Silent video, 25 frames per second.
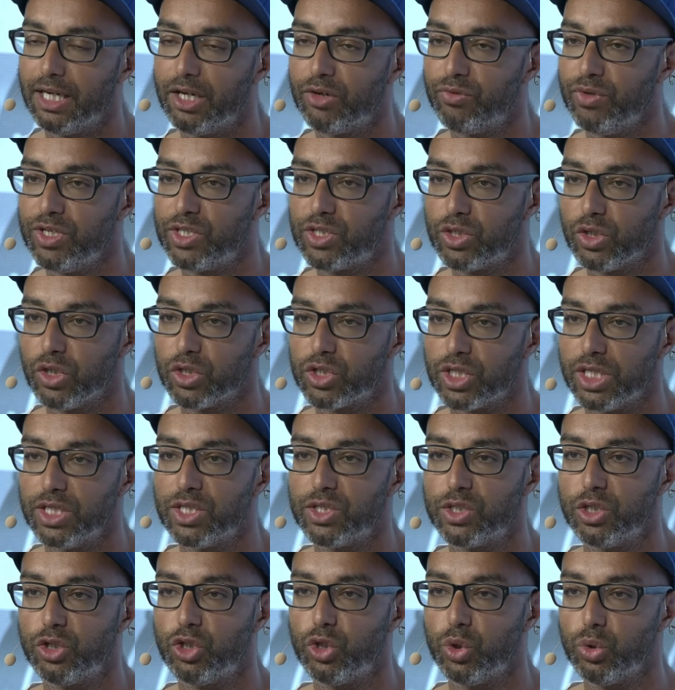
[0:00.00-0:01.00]
research
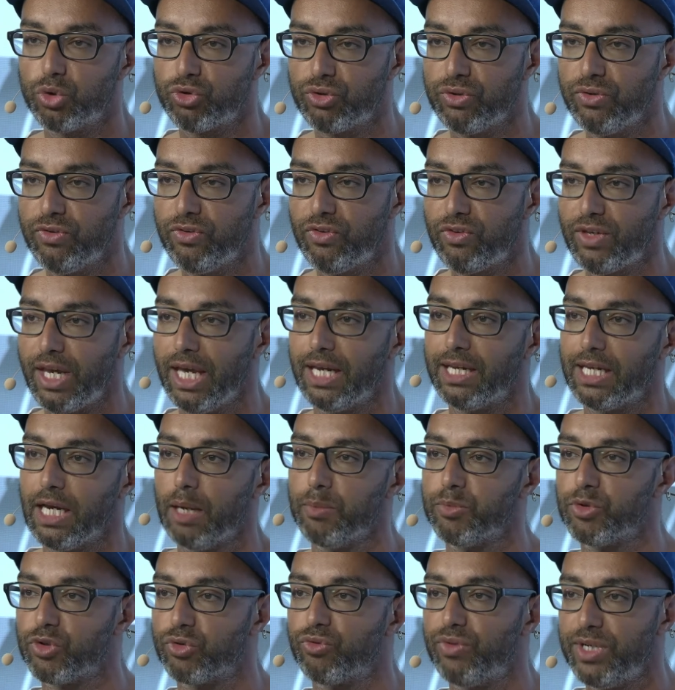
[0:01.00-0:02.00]
institutions can
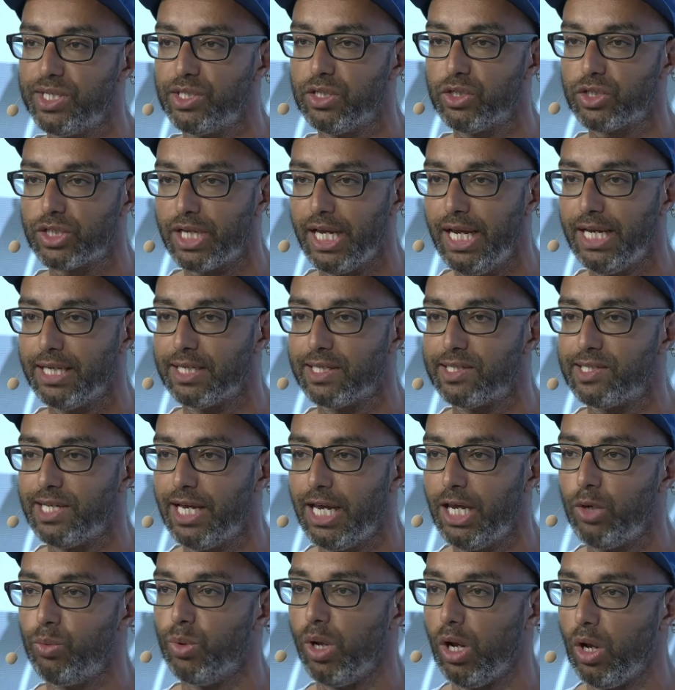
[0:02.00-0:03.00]
come to ResearchGate and
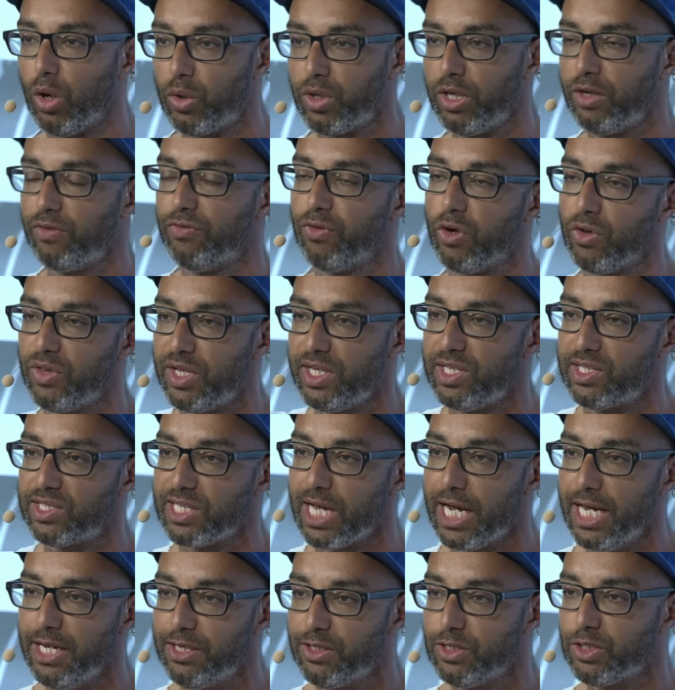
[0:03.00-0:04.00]
say, we're looking for these
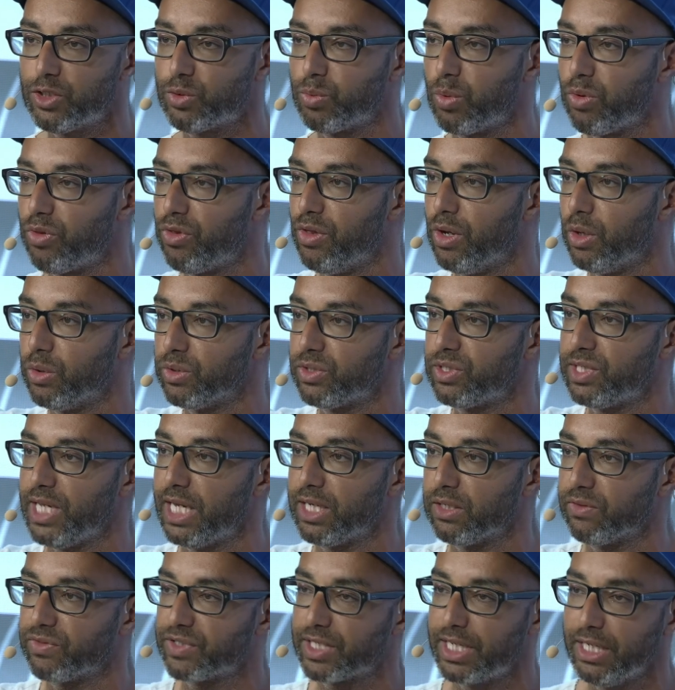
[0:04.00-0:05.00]
scientists with those
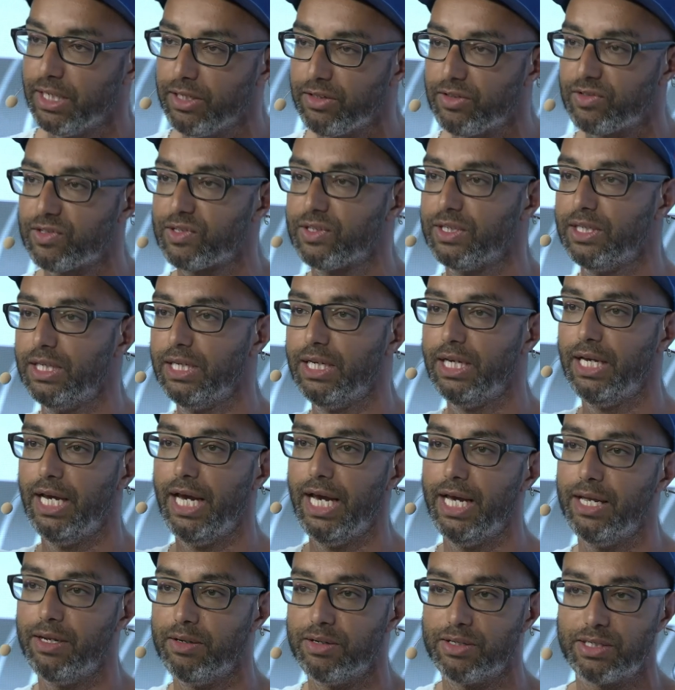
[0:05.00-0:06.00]
set of skills,
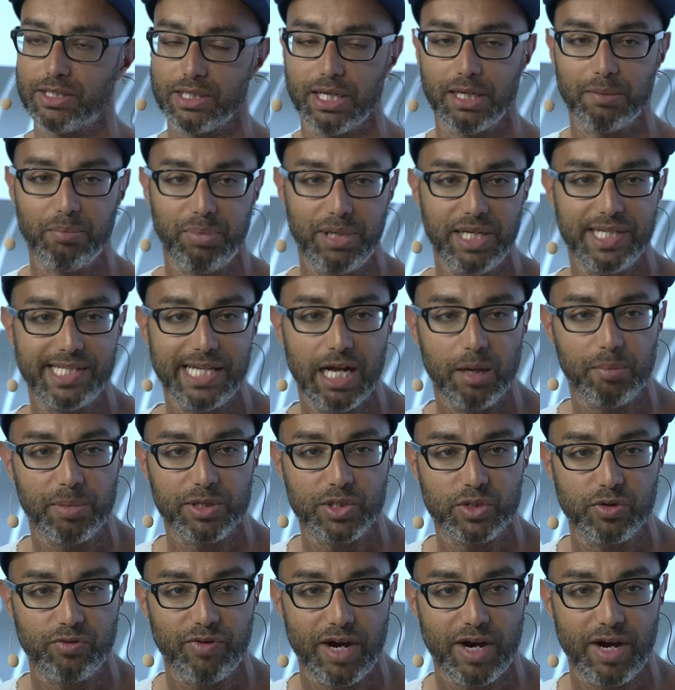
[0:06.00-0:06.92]
and please help us to